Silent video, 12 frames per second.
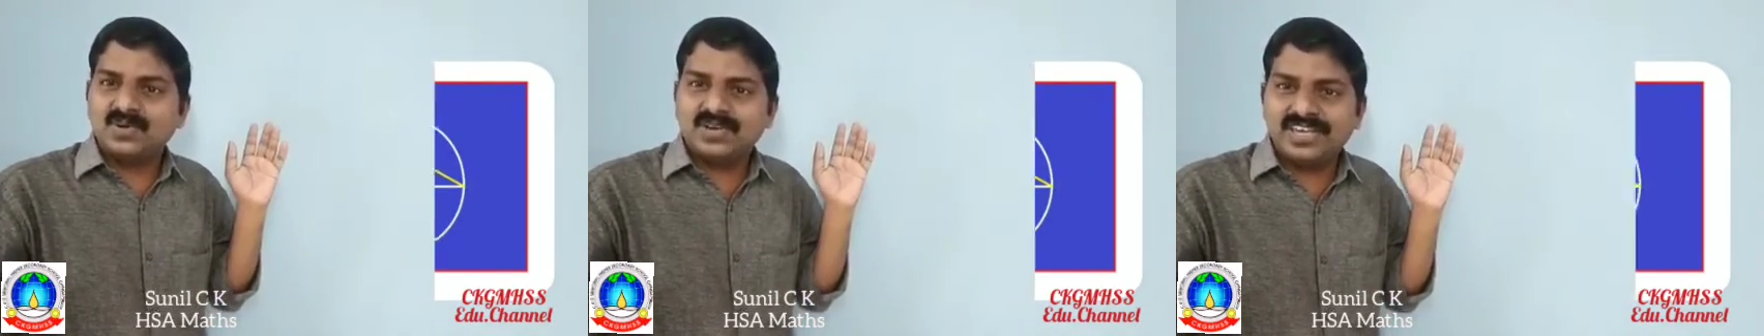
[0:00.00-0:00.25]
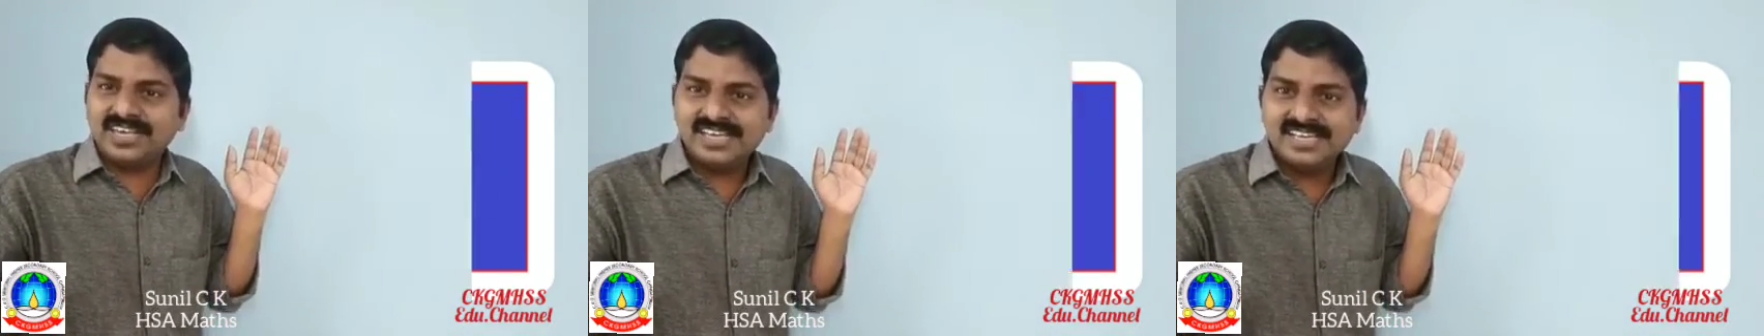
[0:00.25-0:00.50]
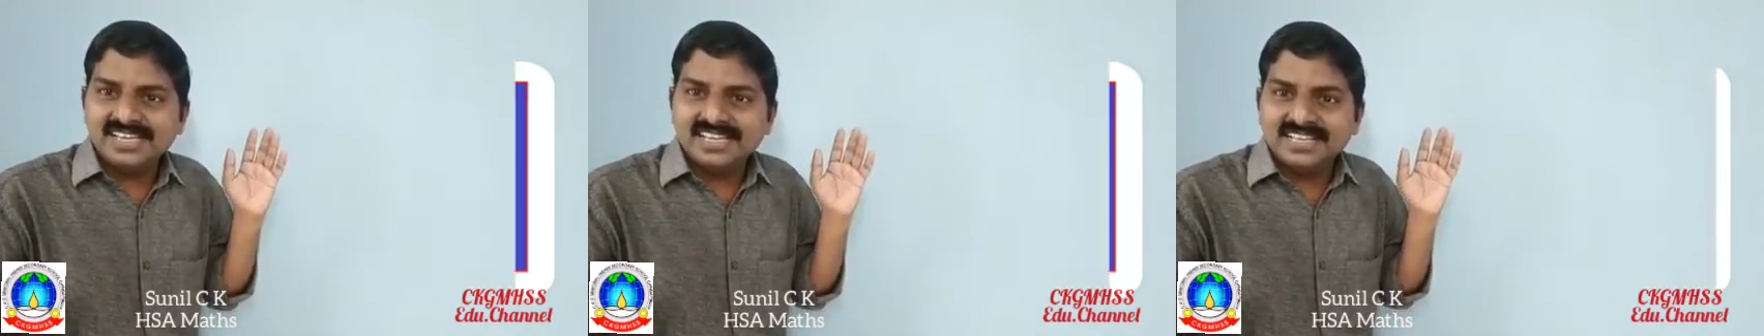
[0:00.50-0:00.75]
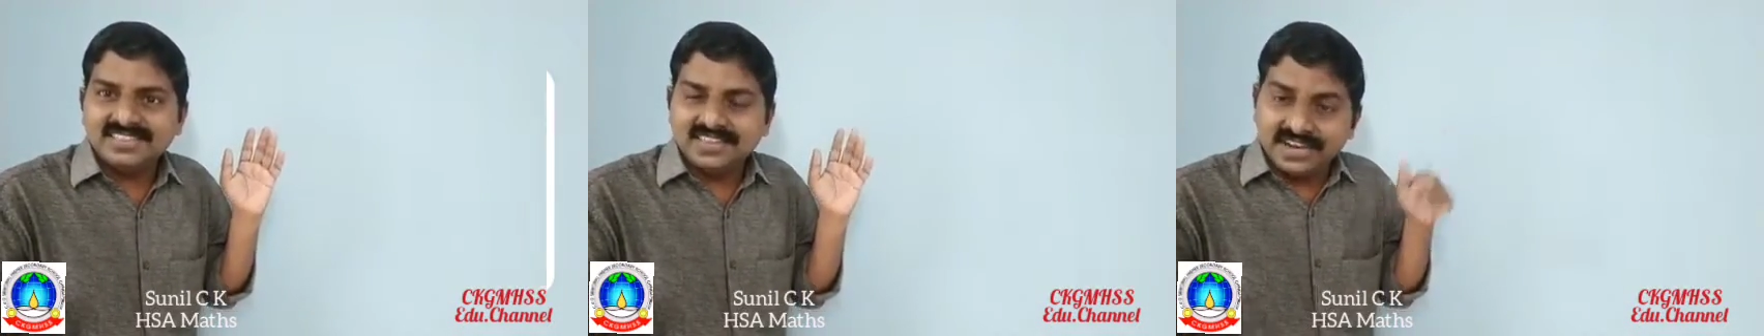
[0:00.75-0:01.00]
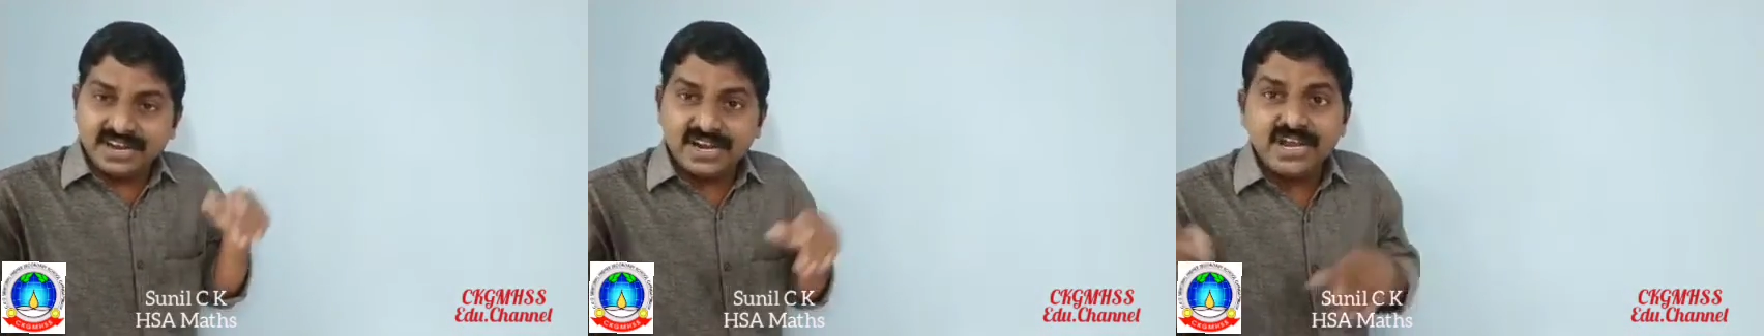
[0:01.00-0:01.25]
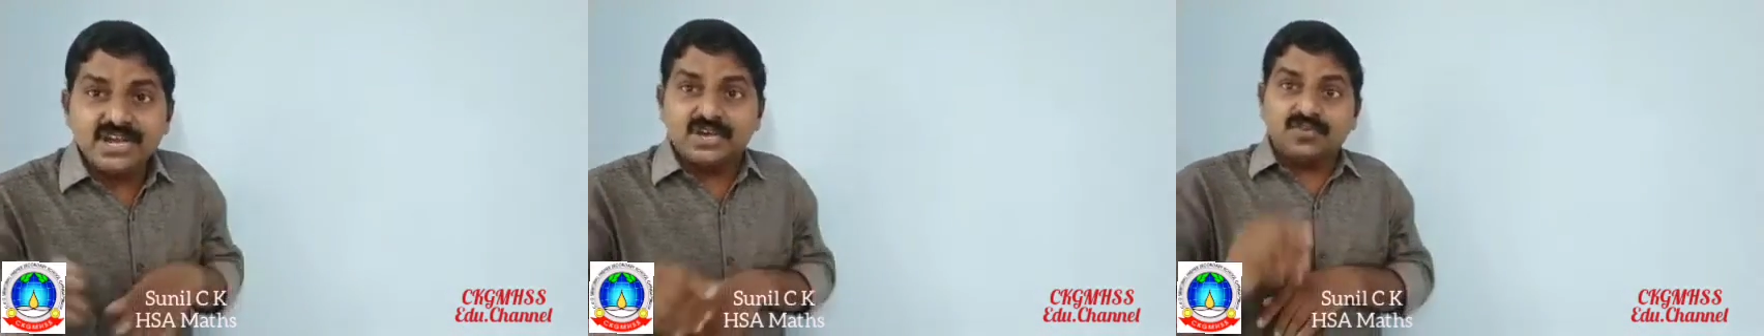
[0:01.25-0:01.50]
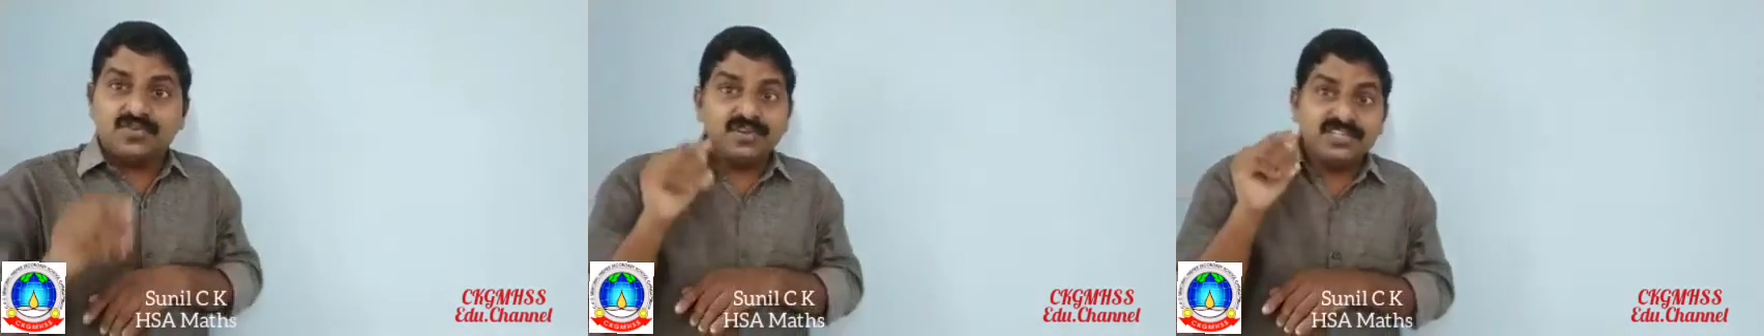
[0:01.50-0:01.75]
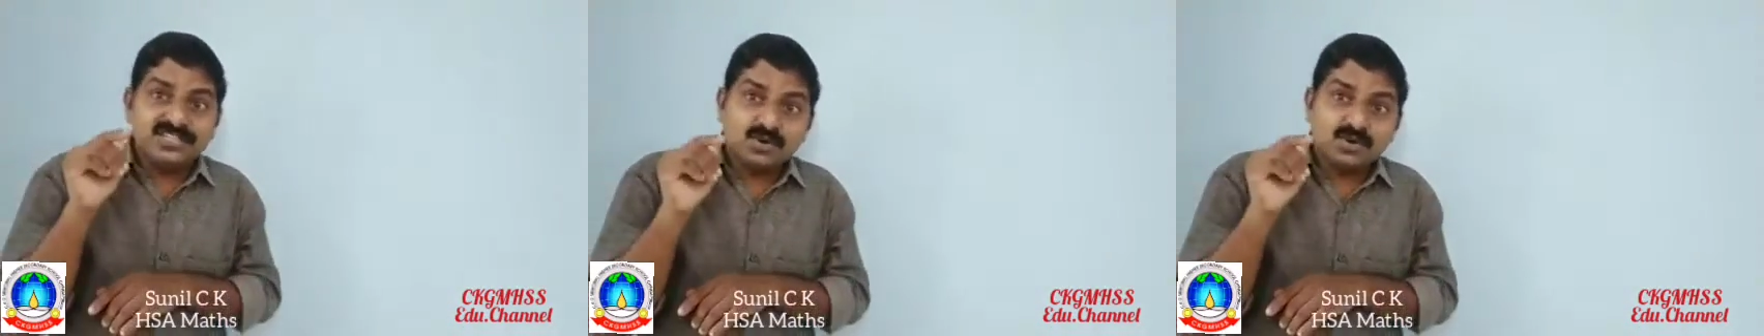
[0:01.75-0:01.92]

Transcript: Okay, then if we